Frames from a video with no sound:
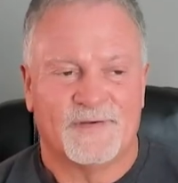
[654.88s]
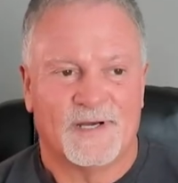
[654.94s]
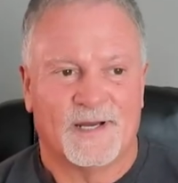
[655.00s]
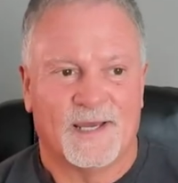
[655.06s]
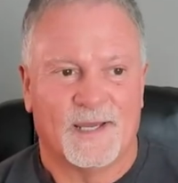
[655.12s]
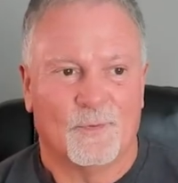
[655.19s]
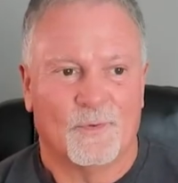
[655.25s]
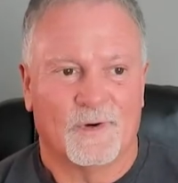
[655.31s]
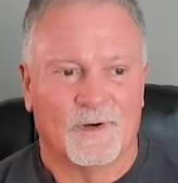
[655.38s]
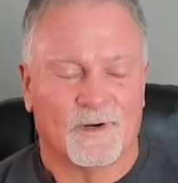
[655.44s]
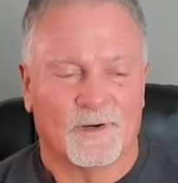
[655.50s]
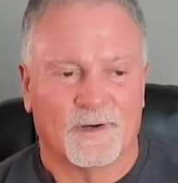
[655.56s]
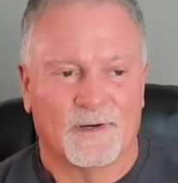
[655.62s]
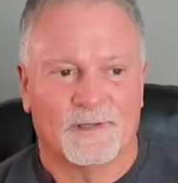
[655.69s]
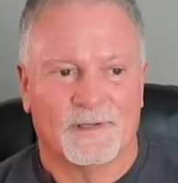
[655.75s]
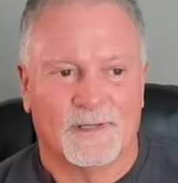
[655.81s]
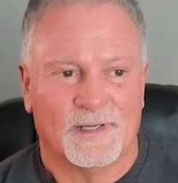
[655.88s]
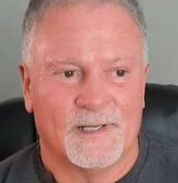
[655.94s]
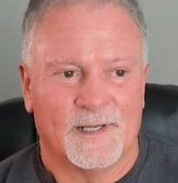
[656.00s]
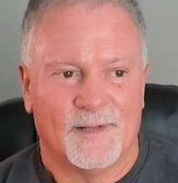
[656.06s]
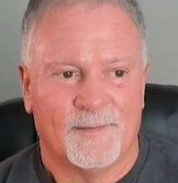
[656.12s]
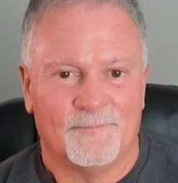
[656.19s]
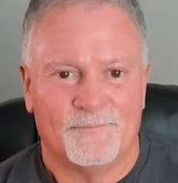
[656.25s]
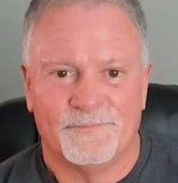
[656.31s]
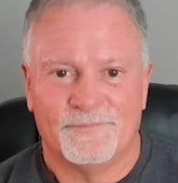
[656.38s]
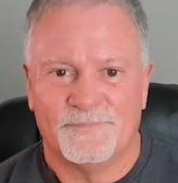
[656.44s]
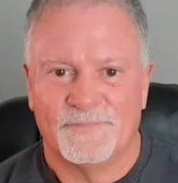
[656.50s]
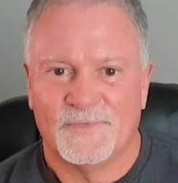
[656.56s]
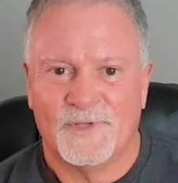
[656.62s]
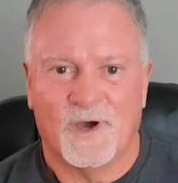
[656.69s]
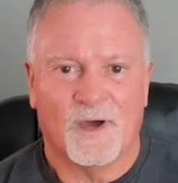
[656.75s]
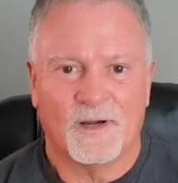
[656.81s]
and I were um,
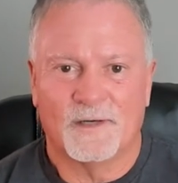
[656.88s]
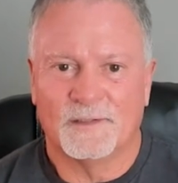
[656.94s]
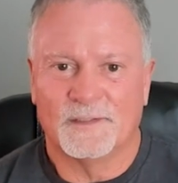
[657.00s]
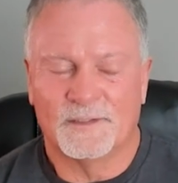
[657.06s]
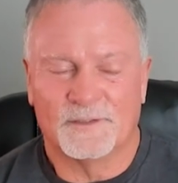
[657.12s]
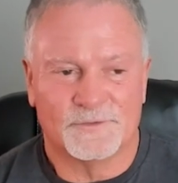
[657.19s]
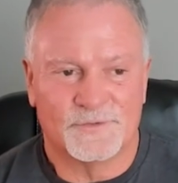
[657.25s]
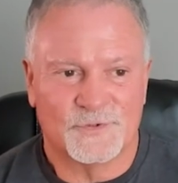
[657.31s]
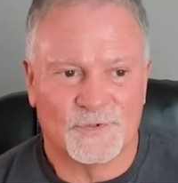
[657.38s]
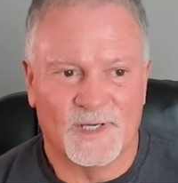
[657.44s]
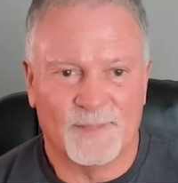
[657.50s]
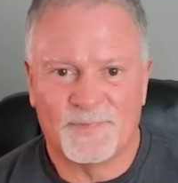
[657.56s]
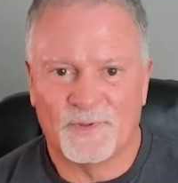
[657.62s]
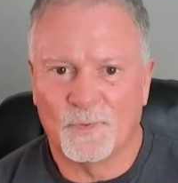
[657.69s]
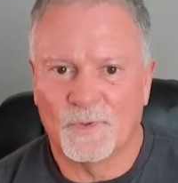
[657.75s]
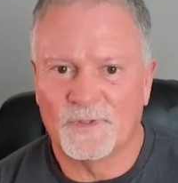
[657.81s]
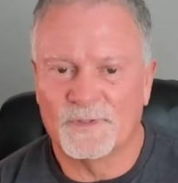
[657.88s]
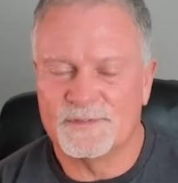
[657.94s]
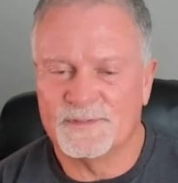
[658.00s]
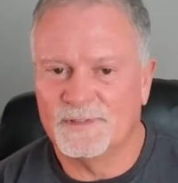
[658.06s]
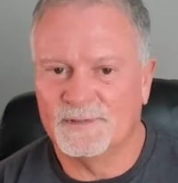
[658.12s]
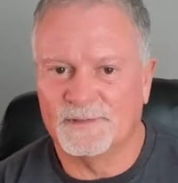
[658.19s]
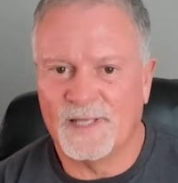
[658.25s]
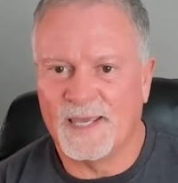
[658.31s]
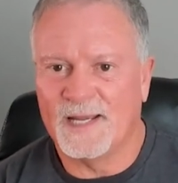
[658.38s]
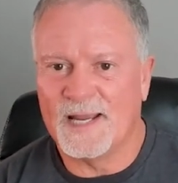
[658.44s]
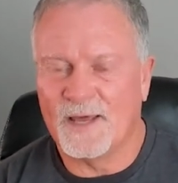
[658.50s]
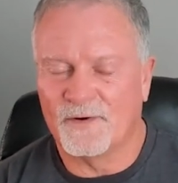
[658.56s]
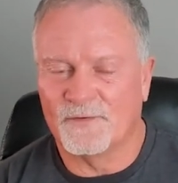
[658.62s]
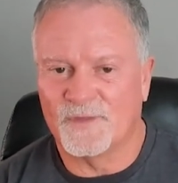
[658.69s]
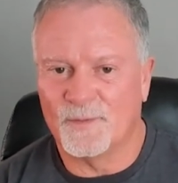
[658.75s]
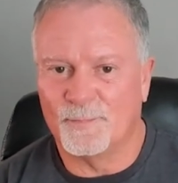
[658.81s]
on a little trip and we were laying
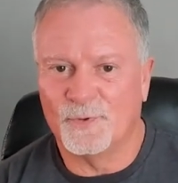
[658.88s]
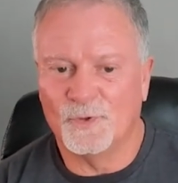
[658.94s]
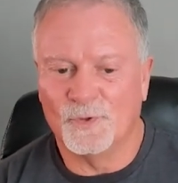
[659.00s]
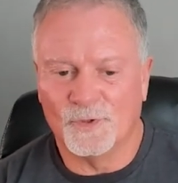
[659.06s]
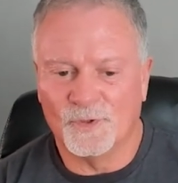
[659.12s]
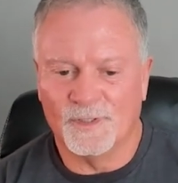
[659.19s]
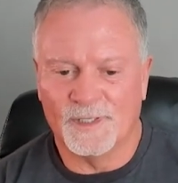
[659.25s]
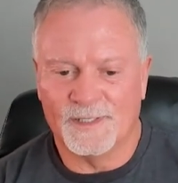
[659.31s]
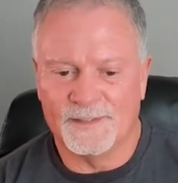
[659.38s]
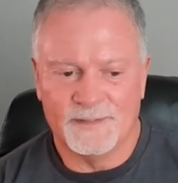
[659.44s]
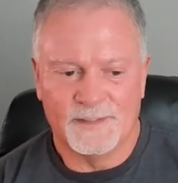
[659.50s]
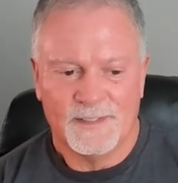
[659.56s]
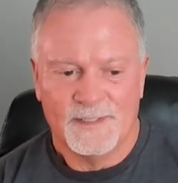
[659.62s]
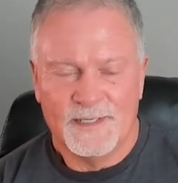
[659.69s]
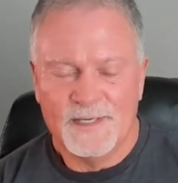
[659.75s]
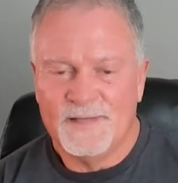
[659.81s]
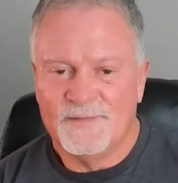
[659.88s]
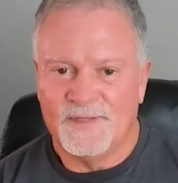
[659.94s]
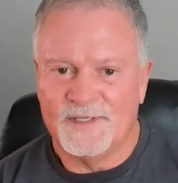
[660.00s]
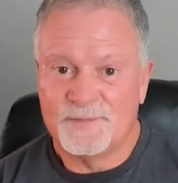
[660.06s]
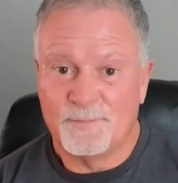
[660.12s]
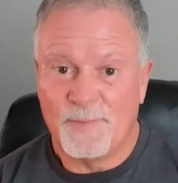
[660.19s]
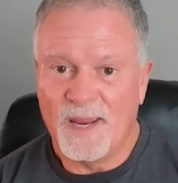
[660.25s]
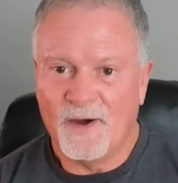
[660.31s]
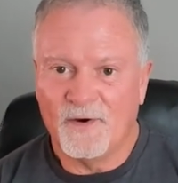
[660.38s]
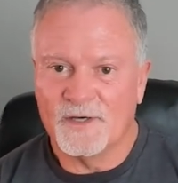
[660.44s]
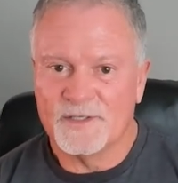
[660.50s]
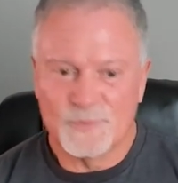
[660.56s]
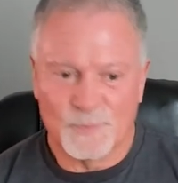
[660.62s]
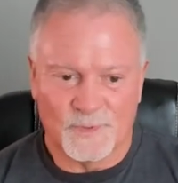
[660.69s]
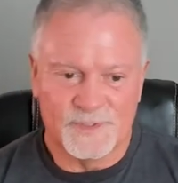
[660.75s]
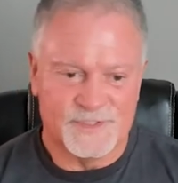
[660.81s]
out at the pool, and these
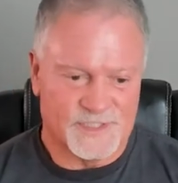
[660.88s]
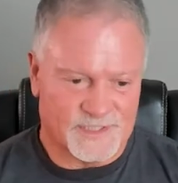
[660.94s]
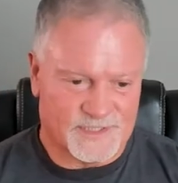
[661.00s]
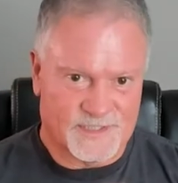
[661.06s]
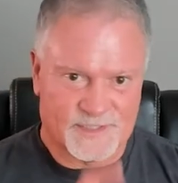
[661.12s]
parents were just